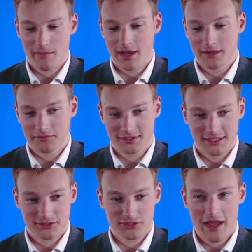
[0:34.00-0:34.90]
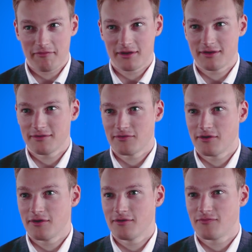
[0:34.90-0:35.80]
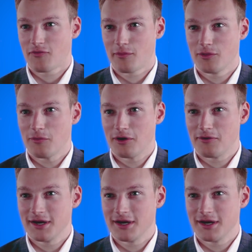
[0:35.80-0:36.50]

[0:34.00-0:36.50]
mind was like driving a, a Formula One or